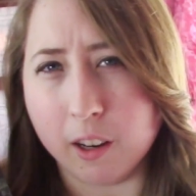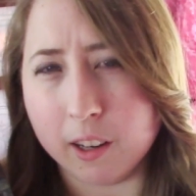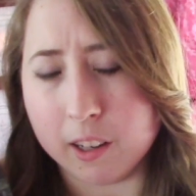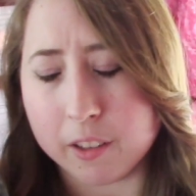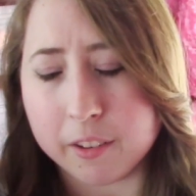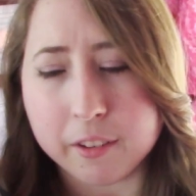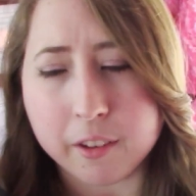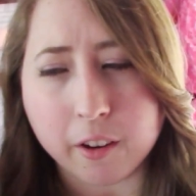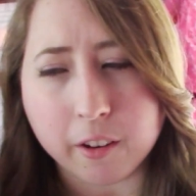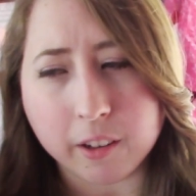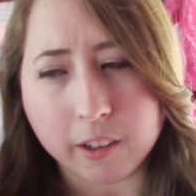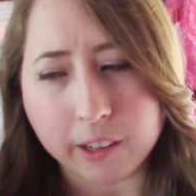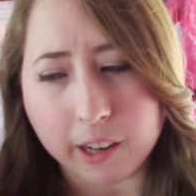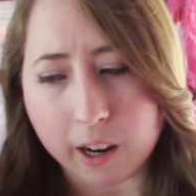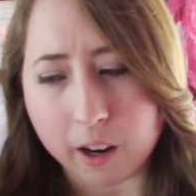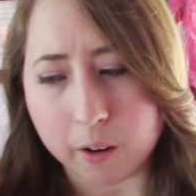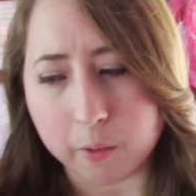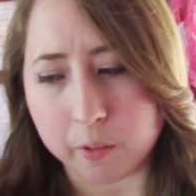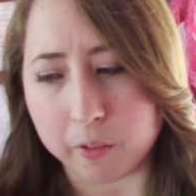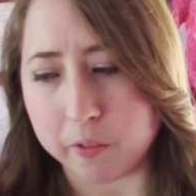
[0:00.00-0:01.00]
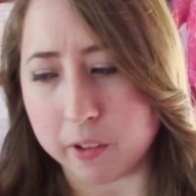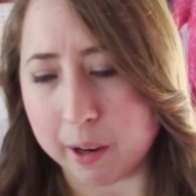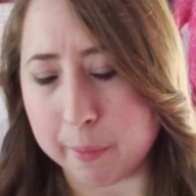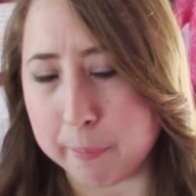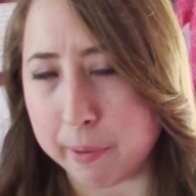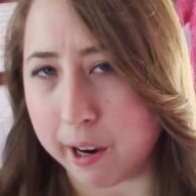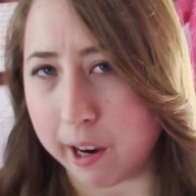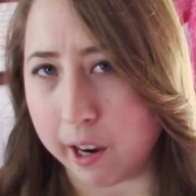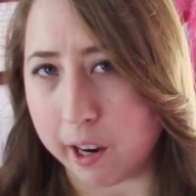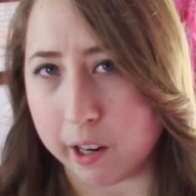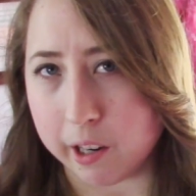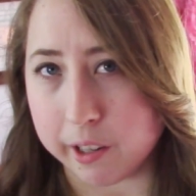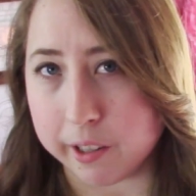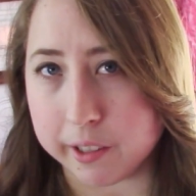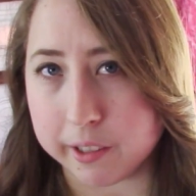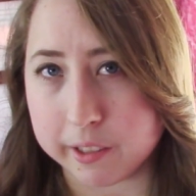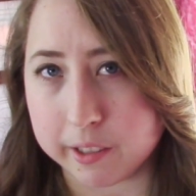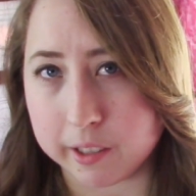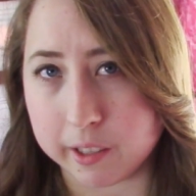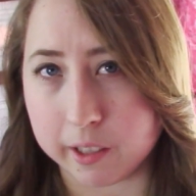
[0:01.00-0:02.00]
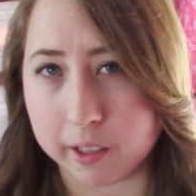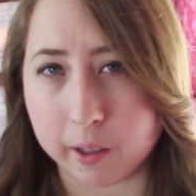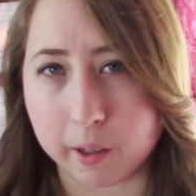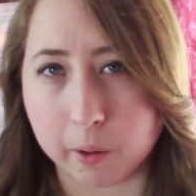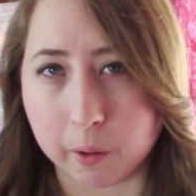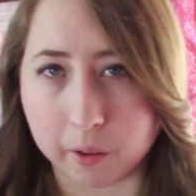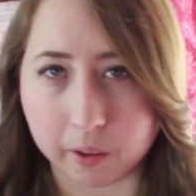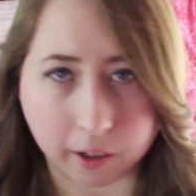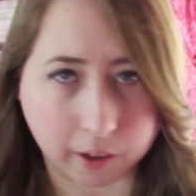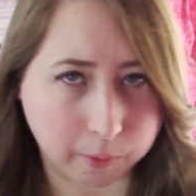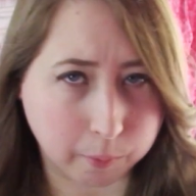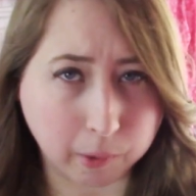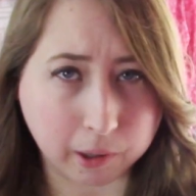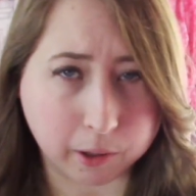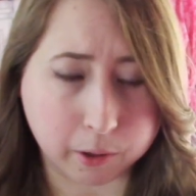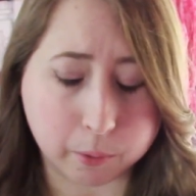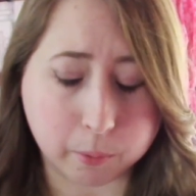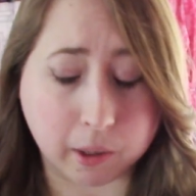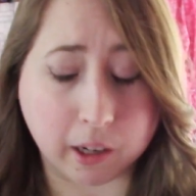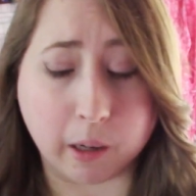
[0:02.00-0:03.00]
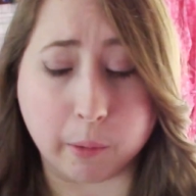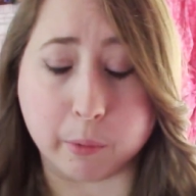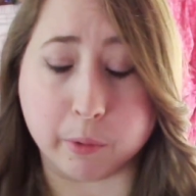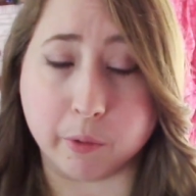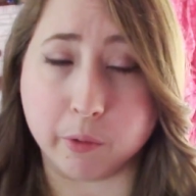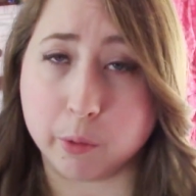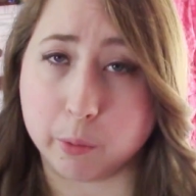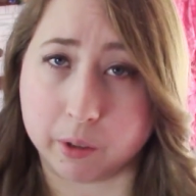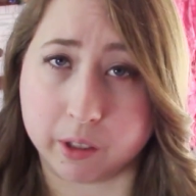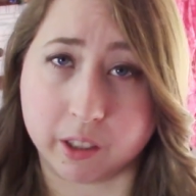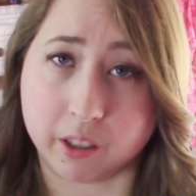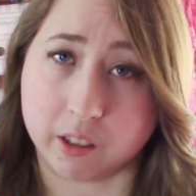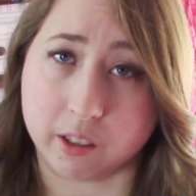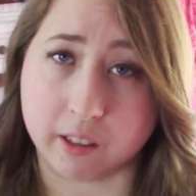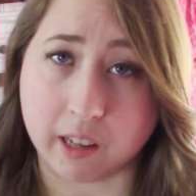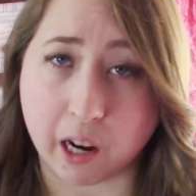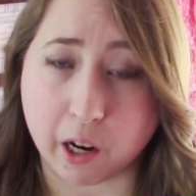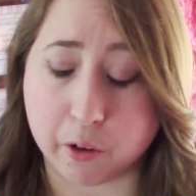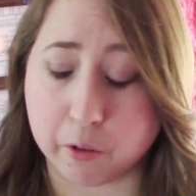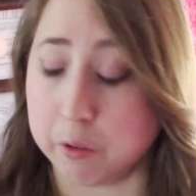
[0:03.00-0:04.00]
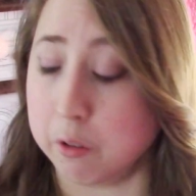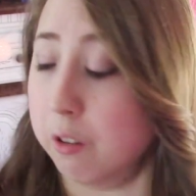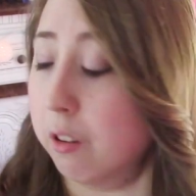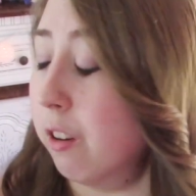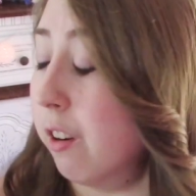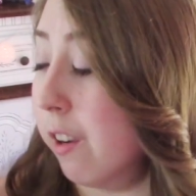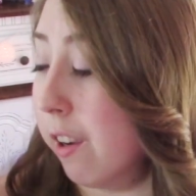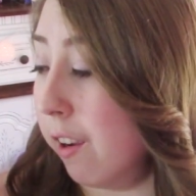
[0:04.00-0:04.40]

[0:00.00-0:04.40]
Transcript: Started out with vampires, then went to werewolves, which is natural,